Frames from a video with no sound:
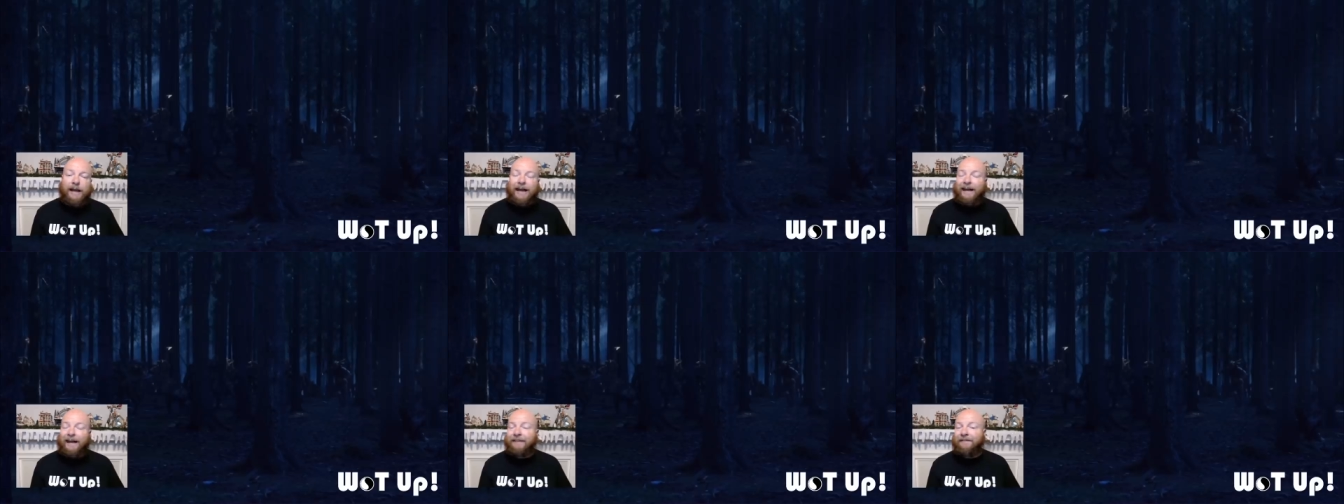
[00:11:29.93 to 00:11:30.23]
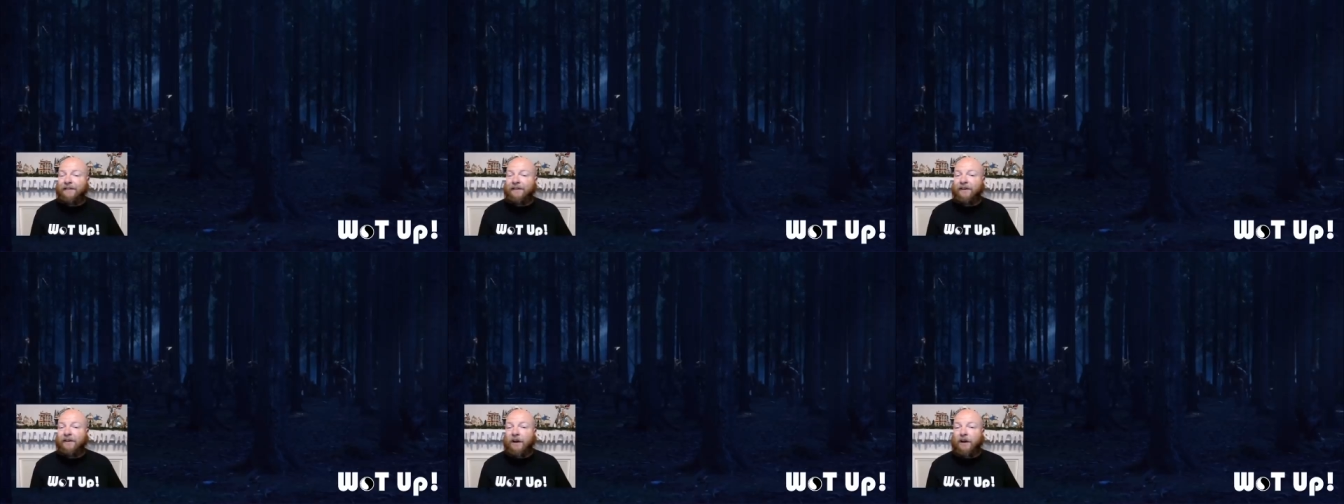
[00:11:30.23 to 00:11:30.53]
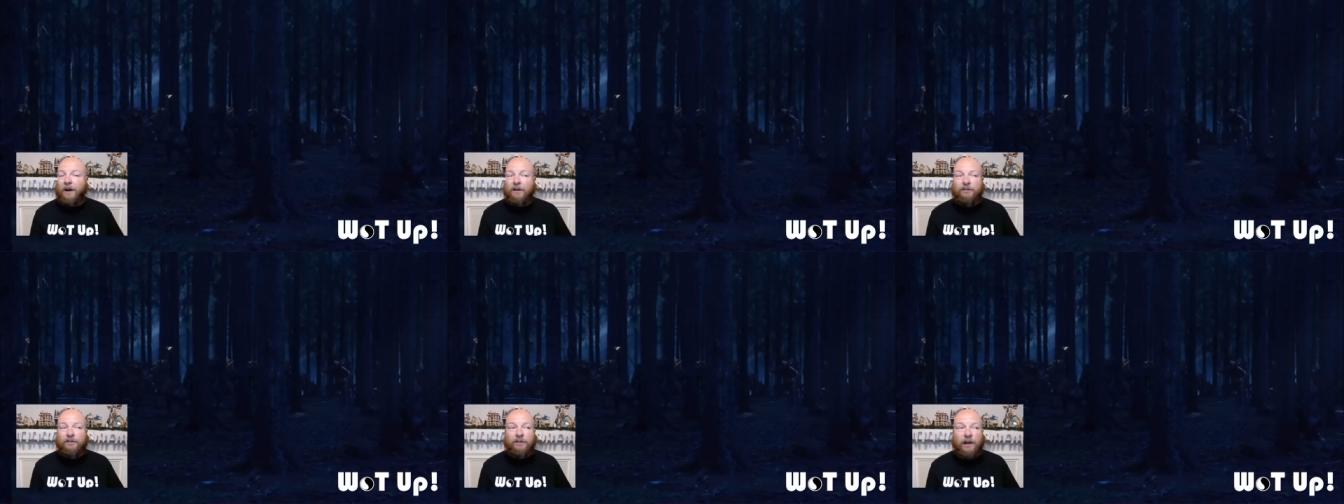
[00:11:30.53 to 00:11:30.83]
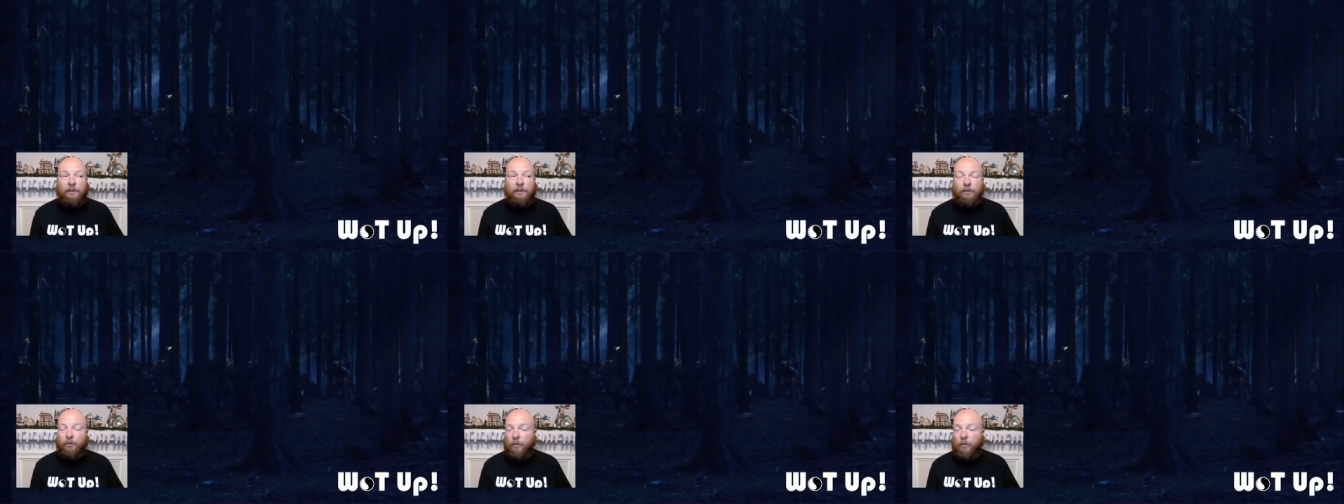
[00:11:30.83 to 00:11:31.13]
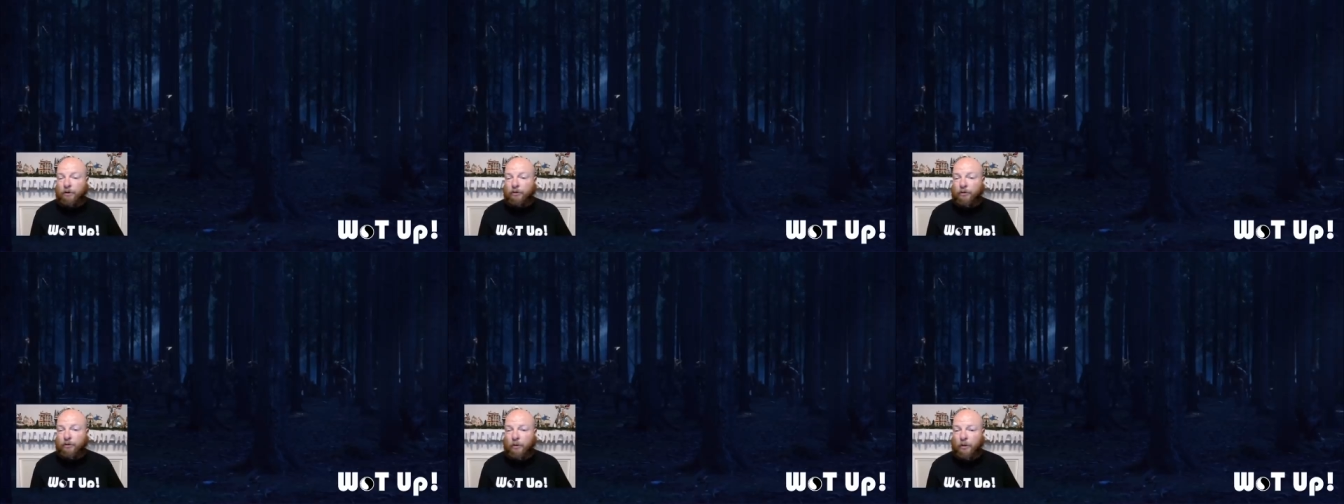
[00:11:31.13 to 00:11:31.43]
Had a very hard time with
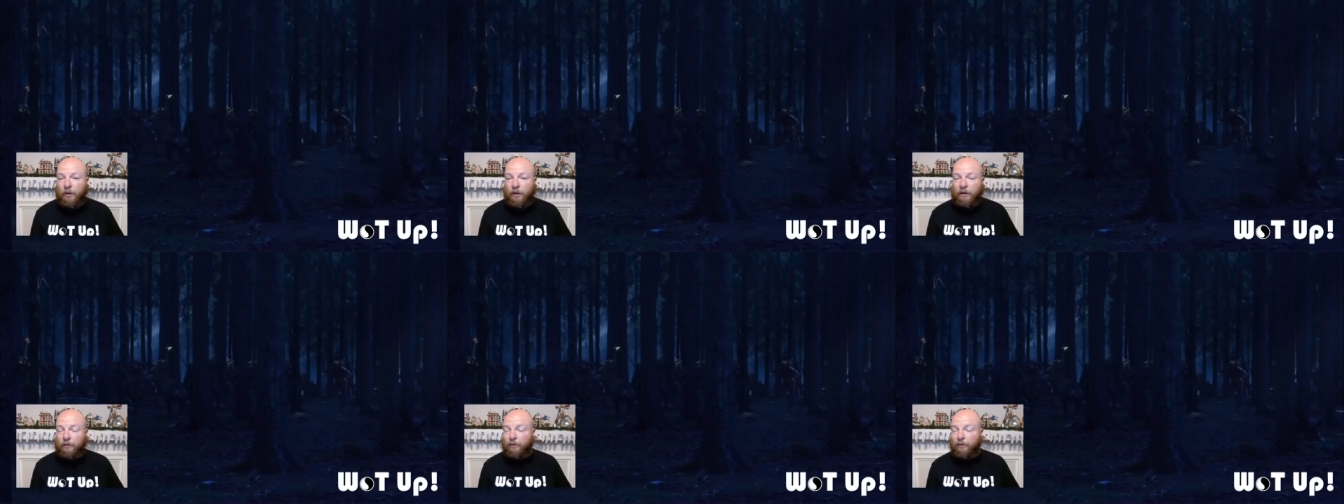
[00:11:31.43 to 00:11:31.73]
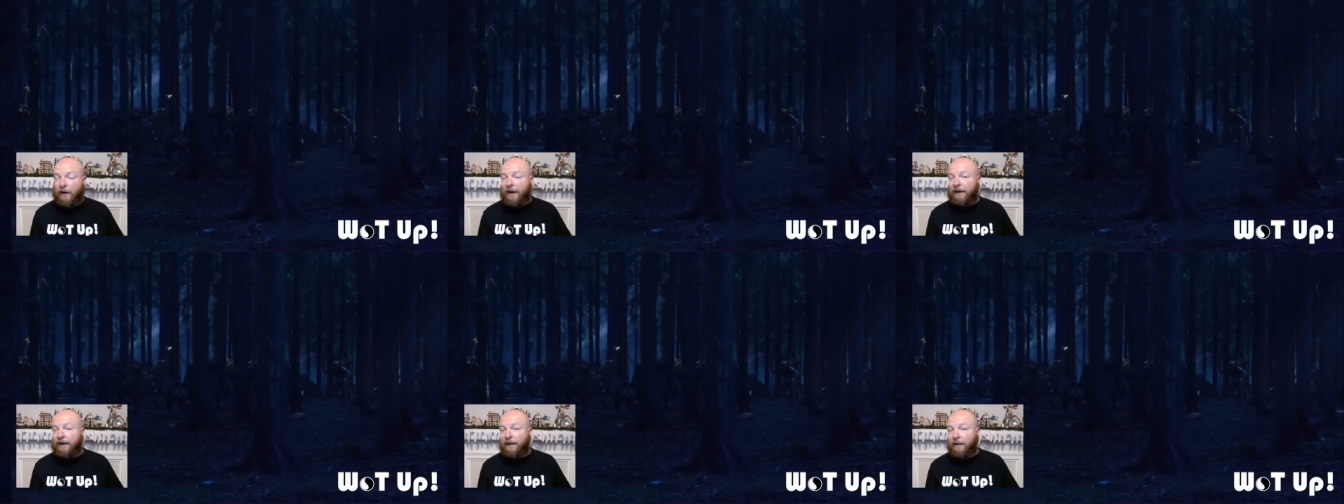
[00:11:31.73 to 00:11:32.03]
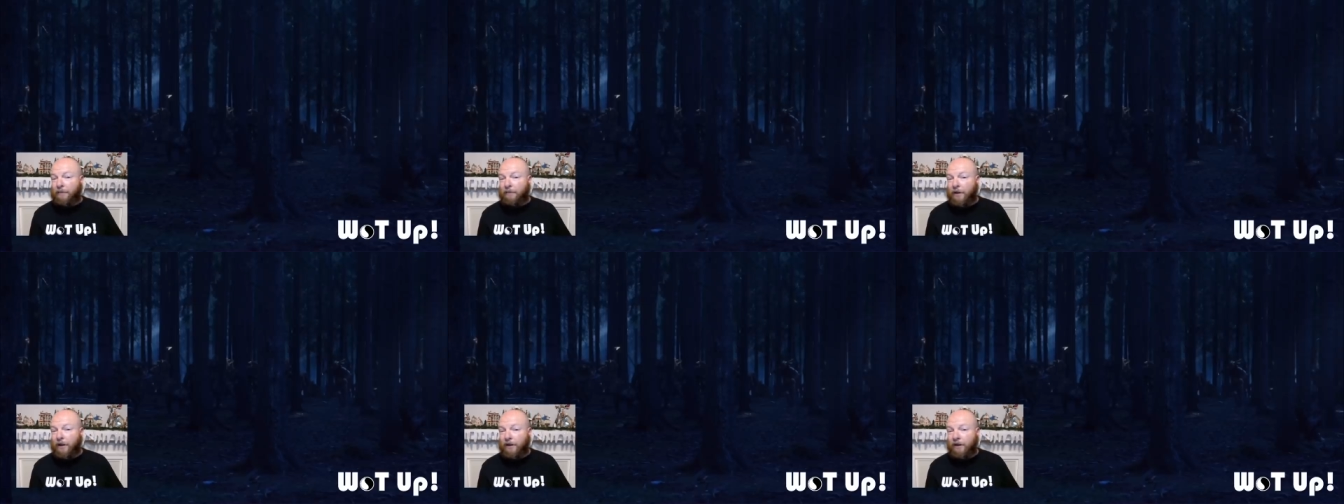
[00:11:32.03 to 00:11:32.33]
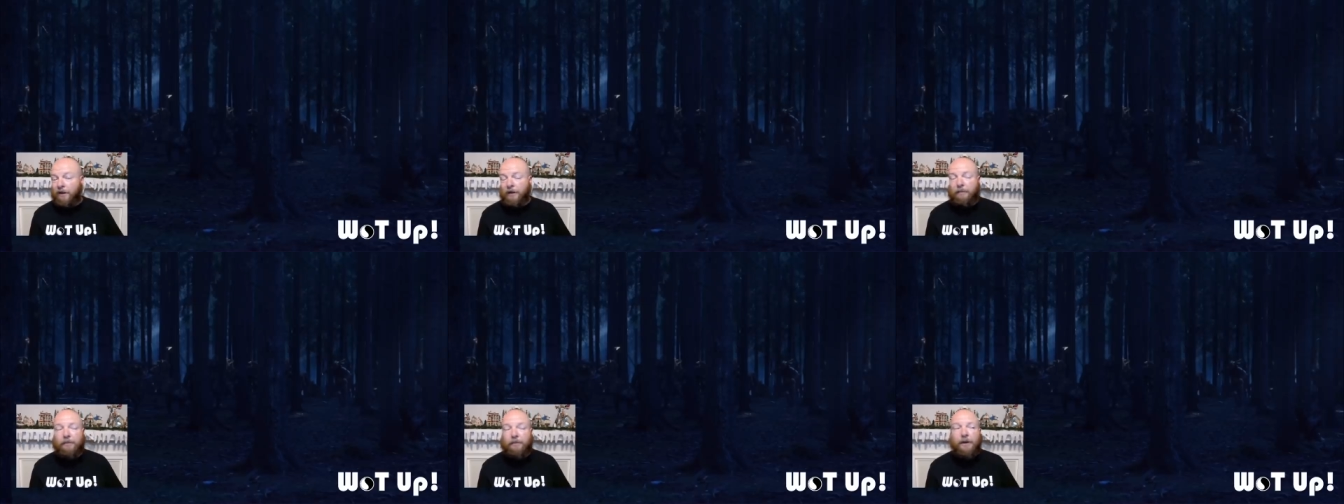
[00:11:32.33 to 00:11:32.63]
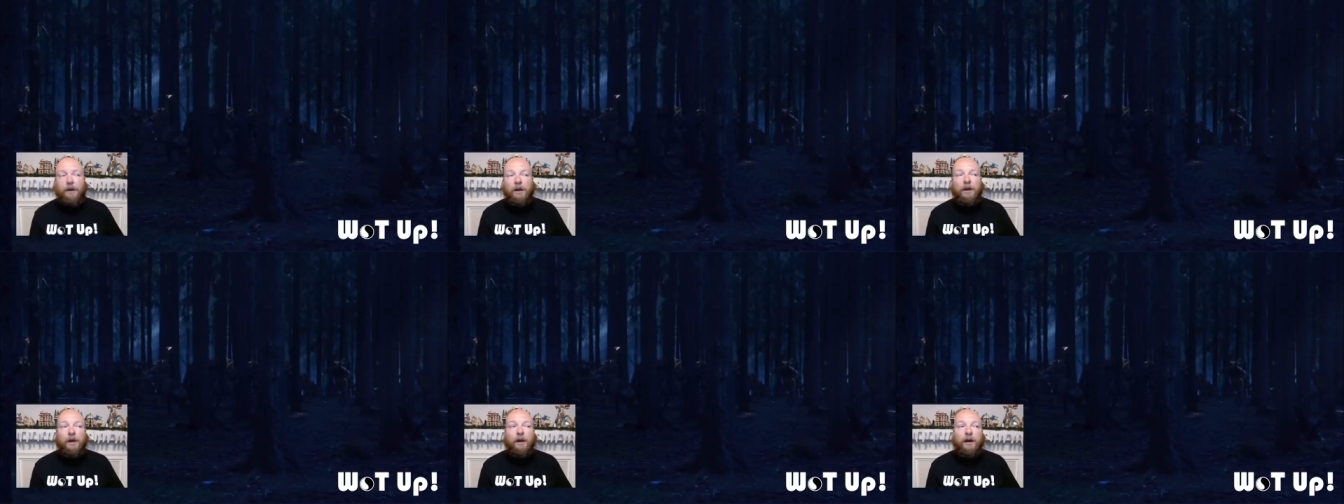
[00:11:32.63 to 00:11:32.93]
one Trolloc and Rand ended up killing him.
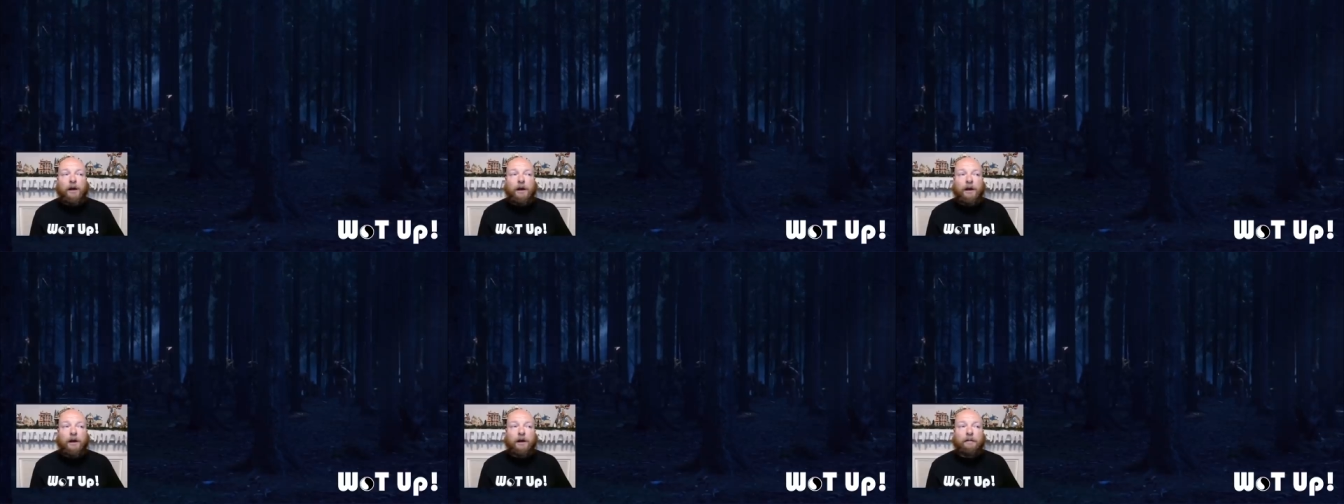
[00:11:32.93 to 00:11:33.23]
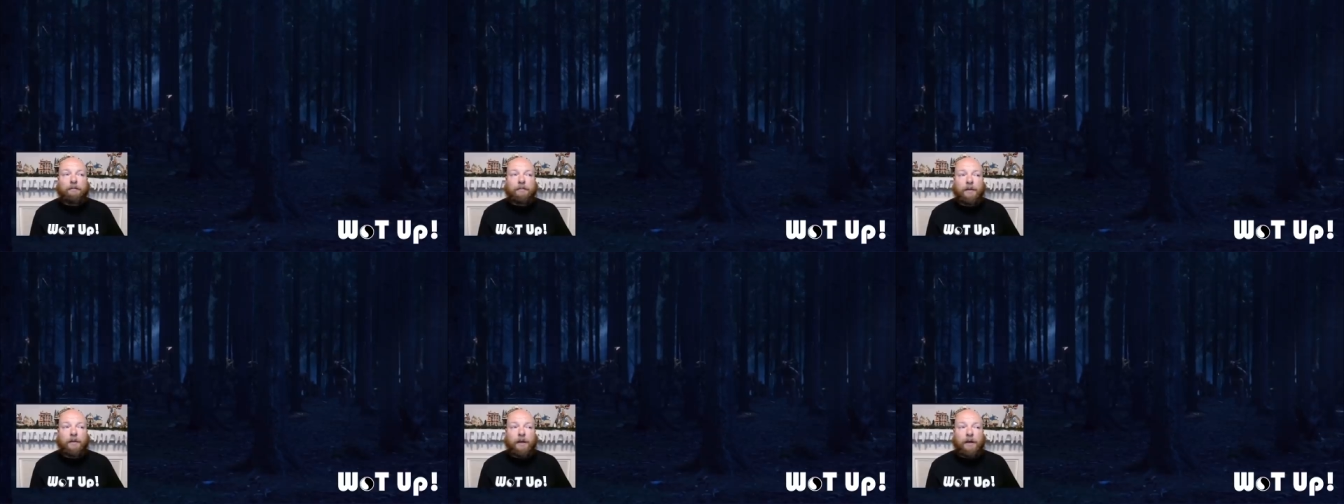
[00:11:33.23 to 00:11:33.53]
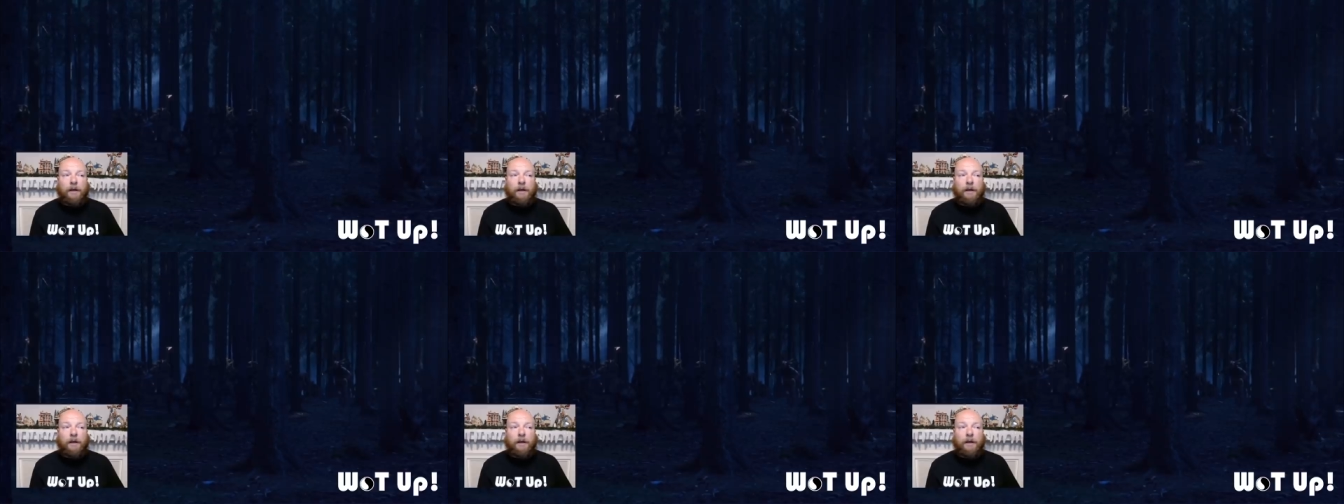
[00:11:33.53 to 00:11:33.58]
Um,